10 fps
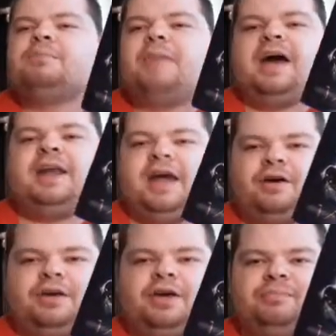Bad
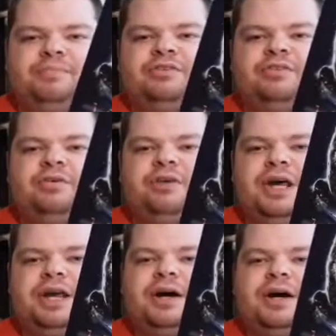Hair Day episode
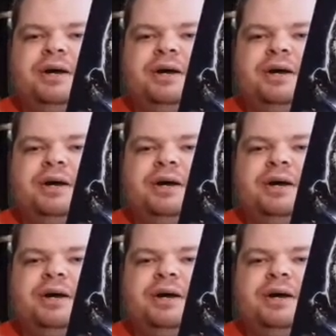and